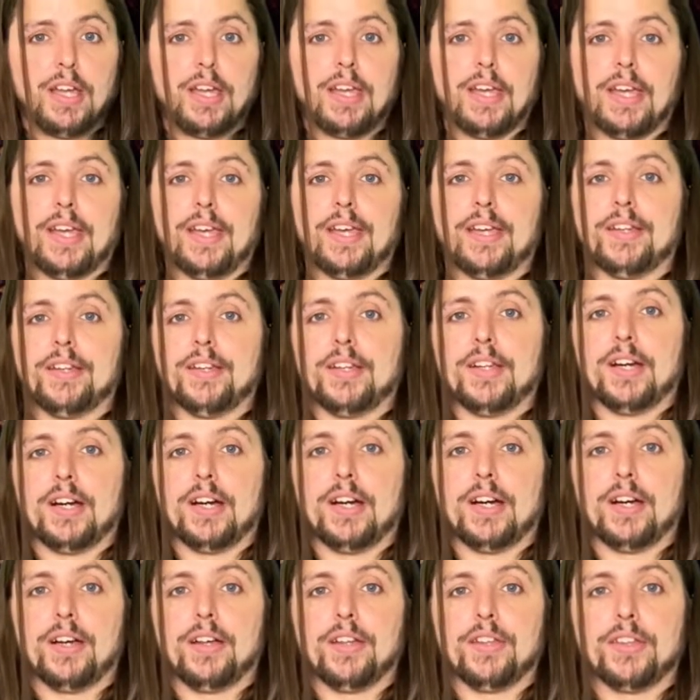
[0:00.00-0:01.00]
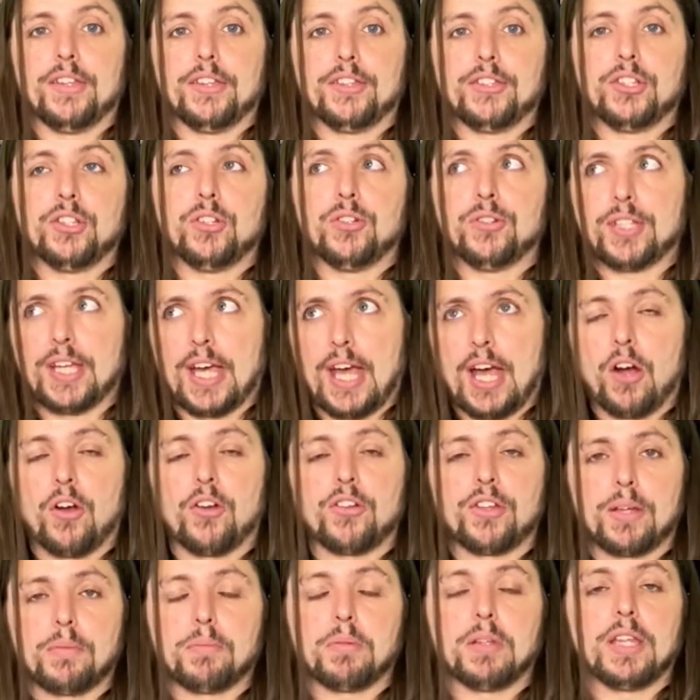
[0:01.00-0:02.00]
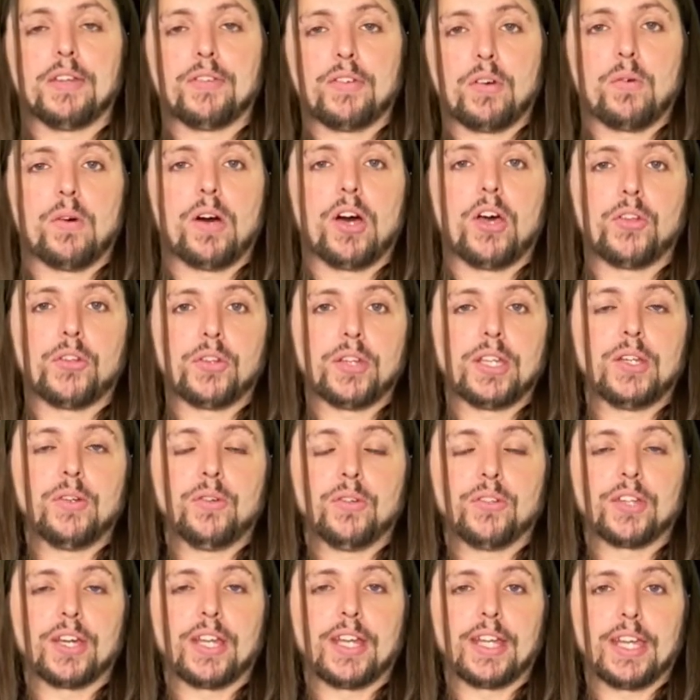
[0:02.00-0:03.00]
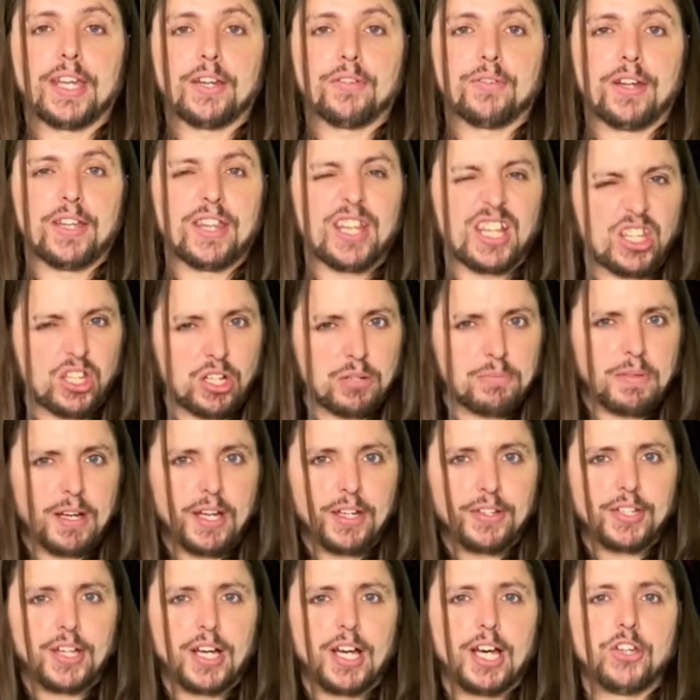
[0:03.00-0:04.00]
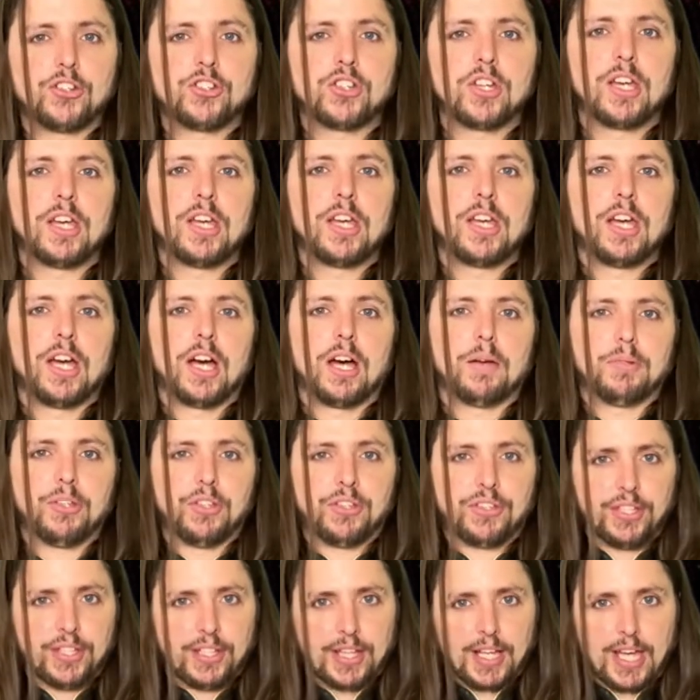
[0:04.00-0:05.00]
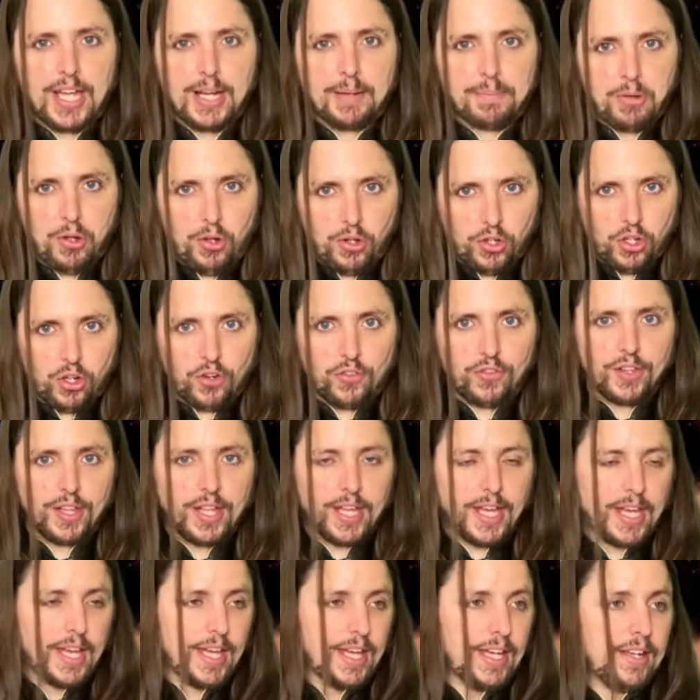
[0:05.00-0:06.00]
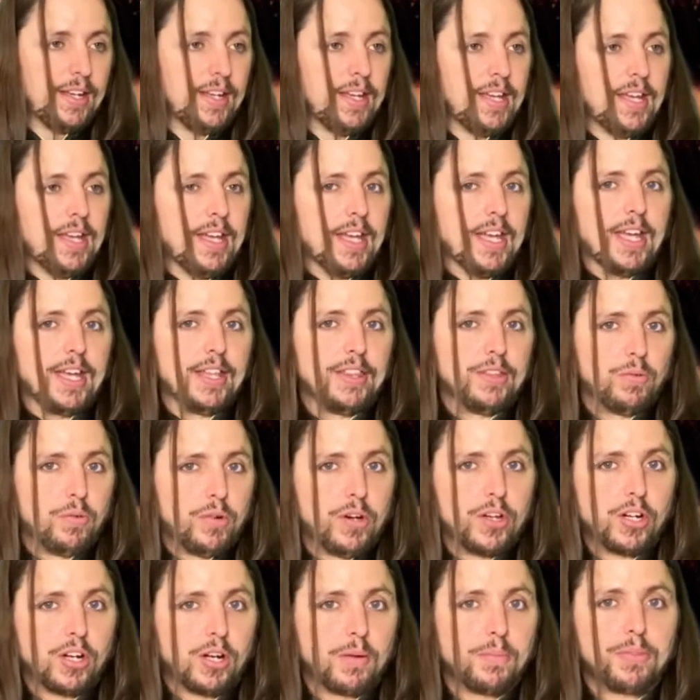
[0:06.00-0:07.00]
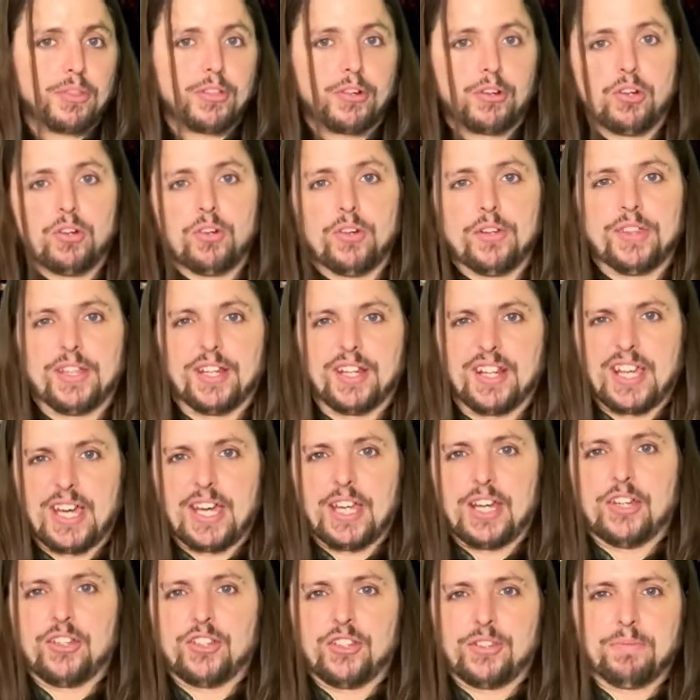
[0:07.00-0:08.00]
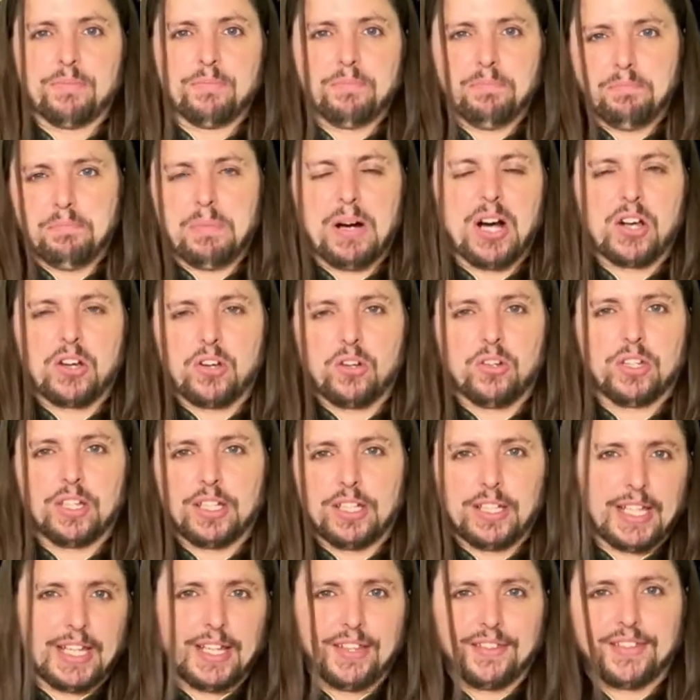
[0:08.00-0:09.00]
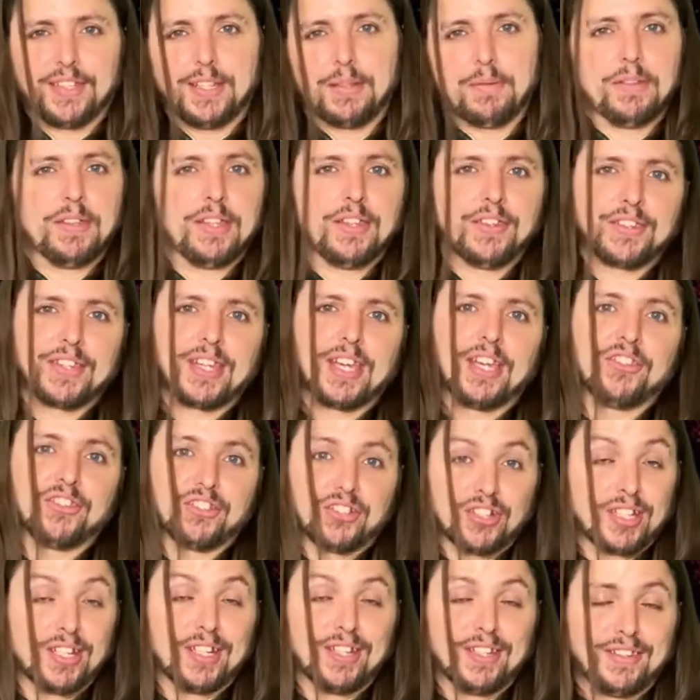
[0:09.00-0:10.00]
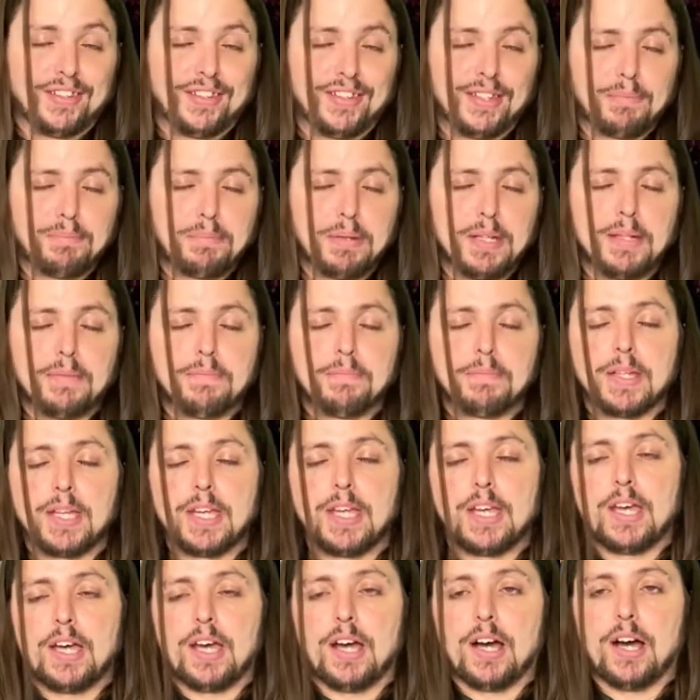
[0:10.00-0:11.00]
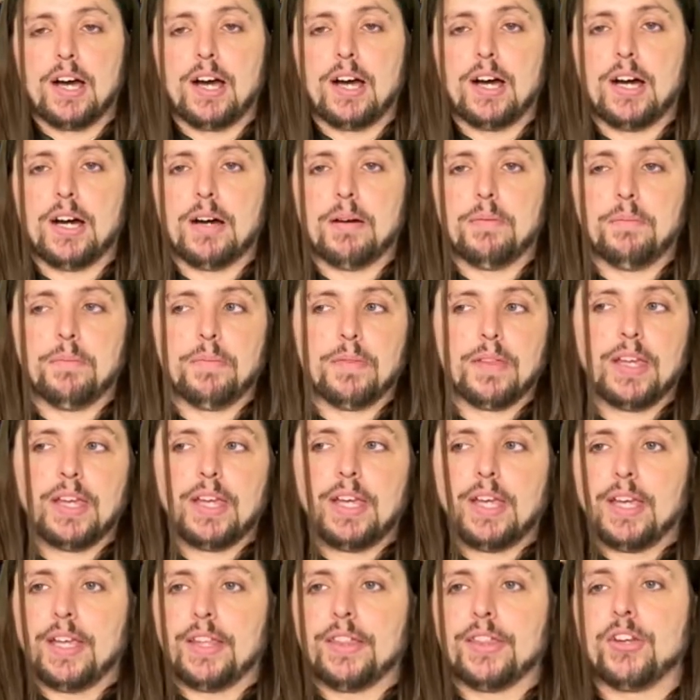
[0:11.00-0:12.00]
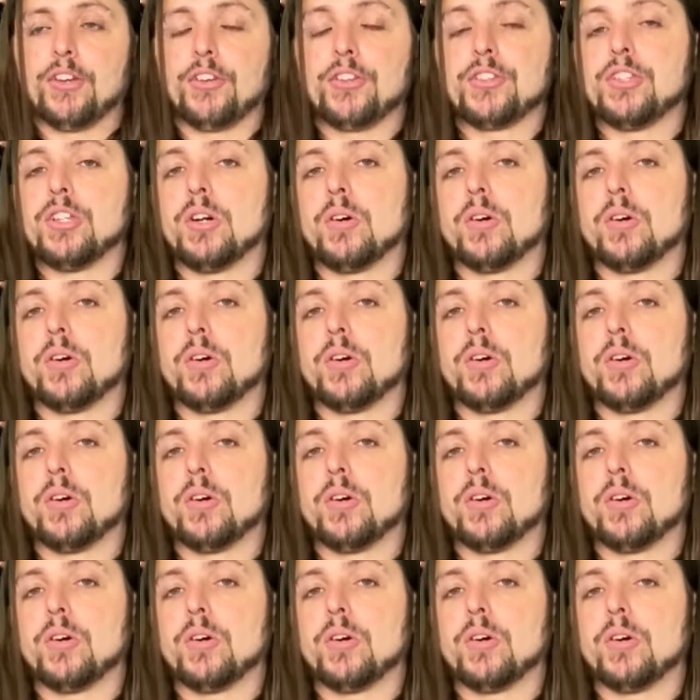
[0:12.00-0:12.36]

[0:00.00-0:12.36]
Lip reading: and the Two Towers, I believe it was, and he was kind of getting ready that little montage. You see they kind of pulled over the head and the one arm through and then kind of just buckled and laced it. In this case, you're going to zip it. There's no